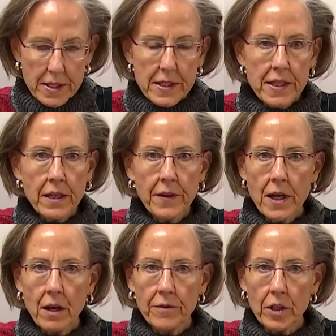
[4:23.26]
Seal the
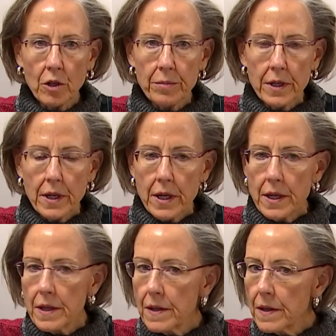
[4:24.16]
envelope.
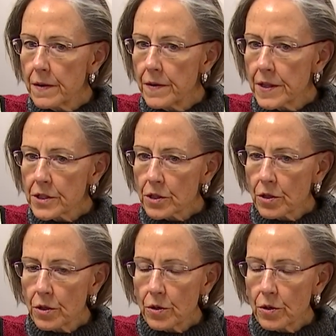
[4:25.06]
This